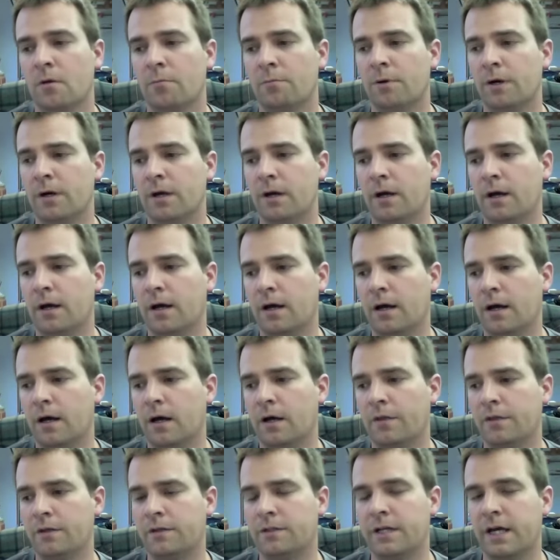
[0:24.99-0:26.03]
But
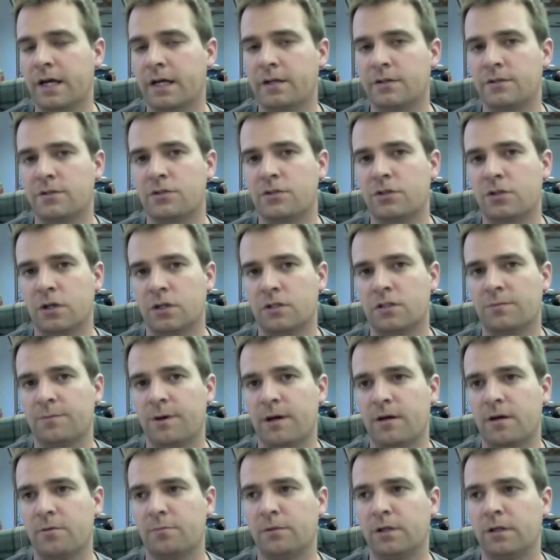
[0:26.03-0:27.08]
the deck is just
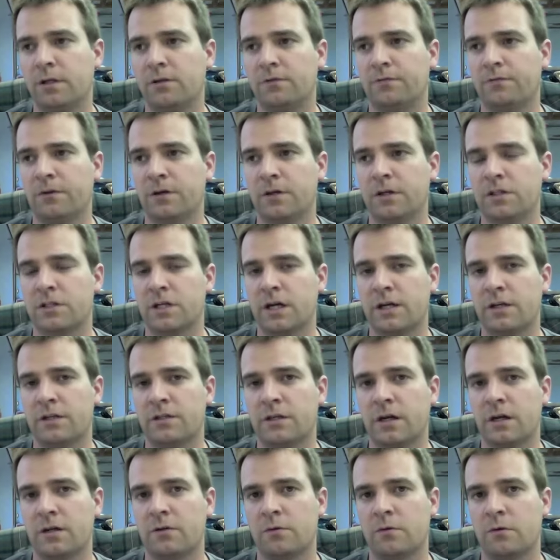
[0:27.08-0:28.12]
about completely finished. I just
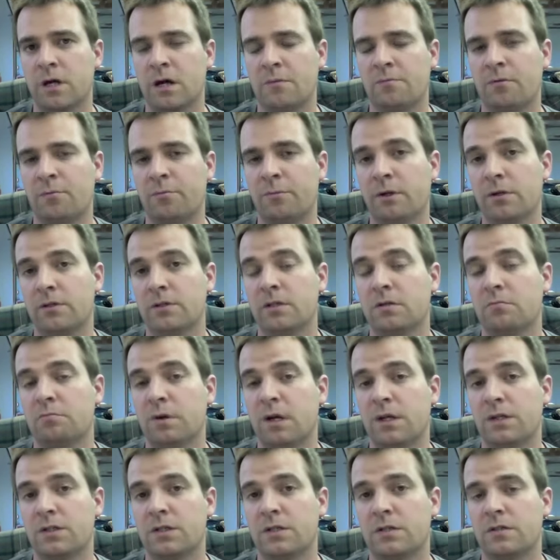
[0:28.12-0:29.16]
got to do a couple built-in
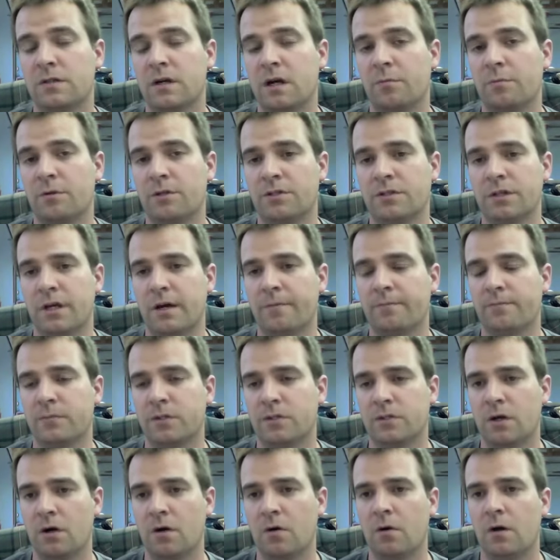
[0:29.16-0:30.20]
benches, then I'll be set.
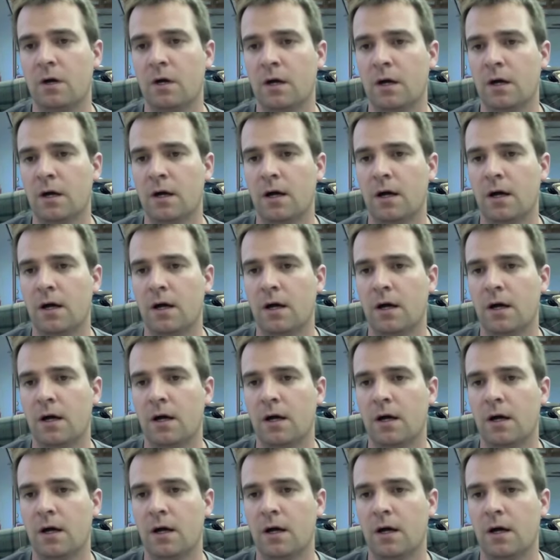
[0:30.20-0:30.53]
So,